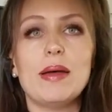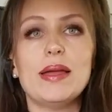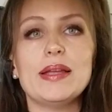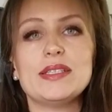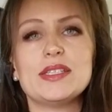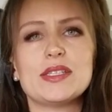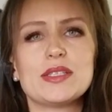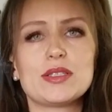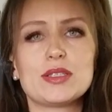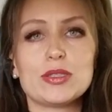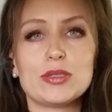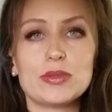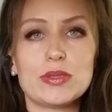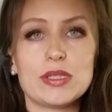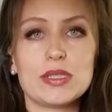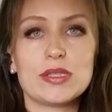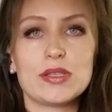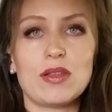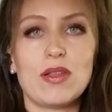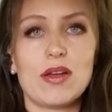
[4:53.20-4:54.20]
It just
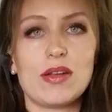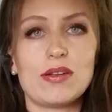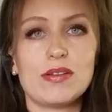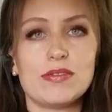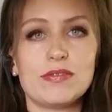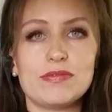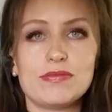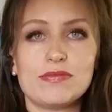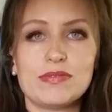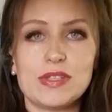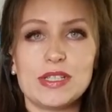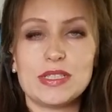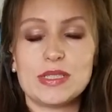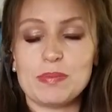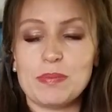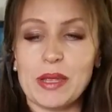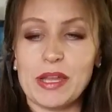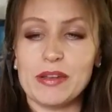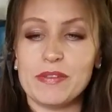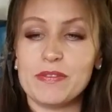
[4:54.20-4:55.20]
loses a lot of its
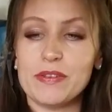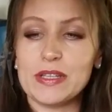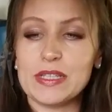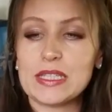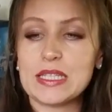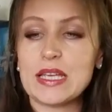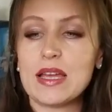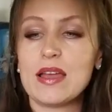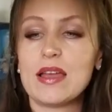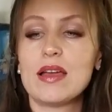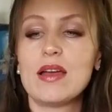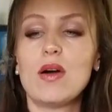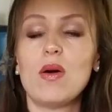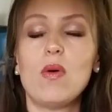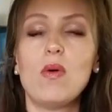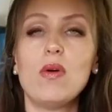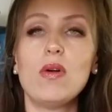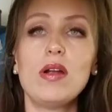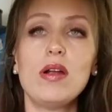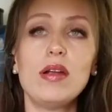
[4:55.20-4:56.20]
benefits.
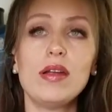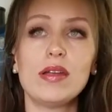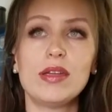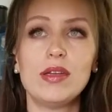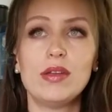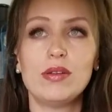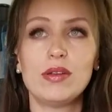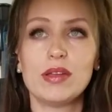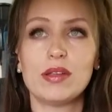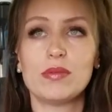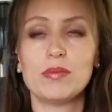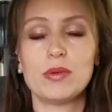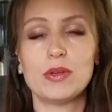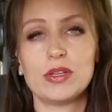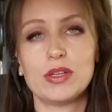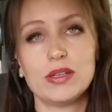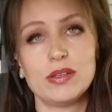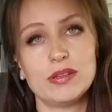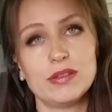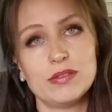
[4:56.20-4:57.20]
Or you can
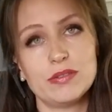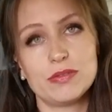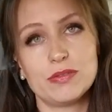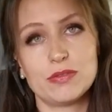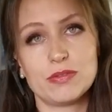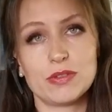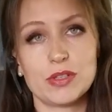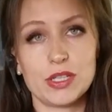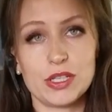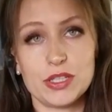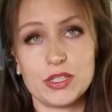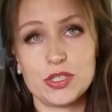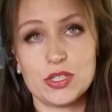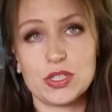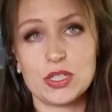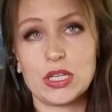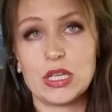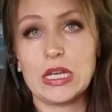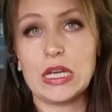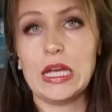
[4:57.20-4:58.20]
put it in the fridge
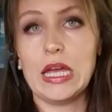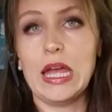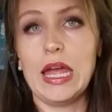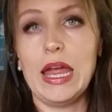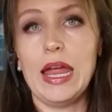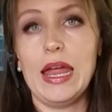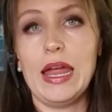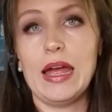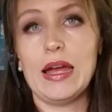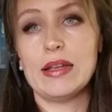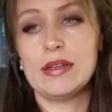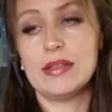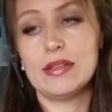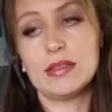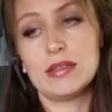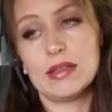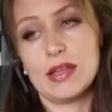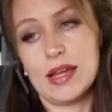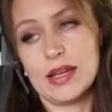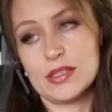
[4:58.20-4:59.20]
and
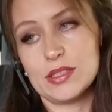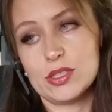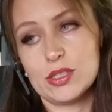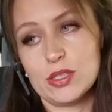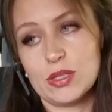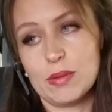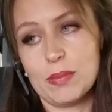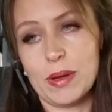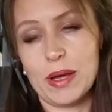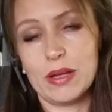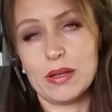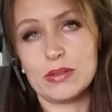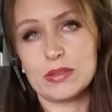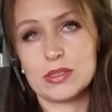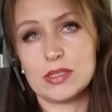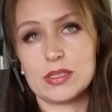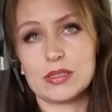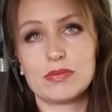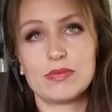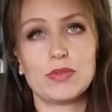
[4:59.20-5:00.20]
it lasts you about
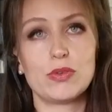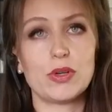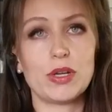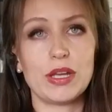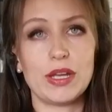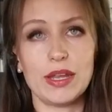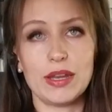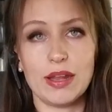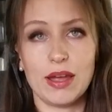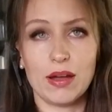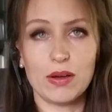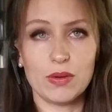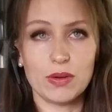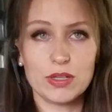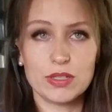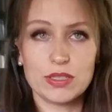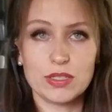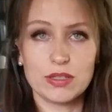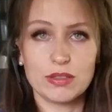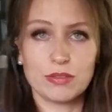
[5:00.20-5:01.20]
48
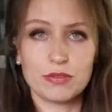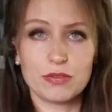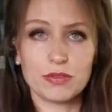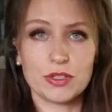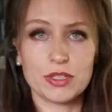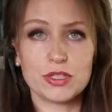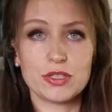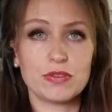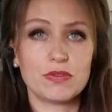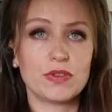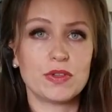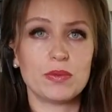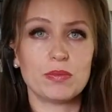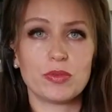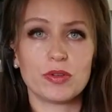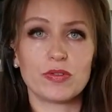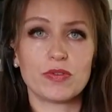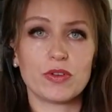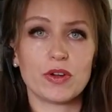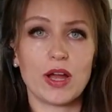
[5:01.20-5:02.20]
hours in the fridge if you
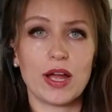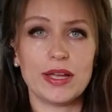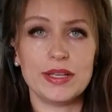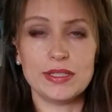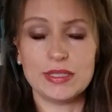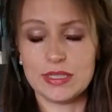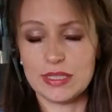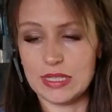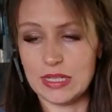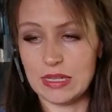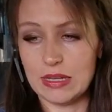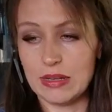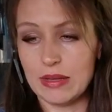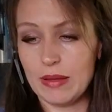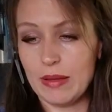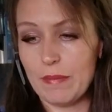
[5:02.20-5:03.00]
prefer iced tea.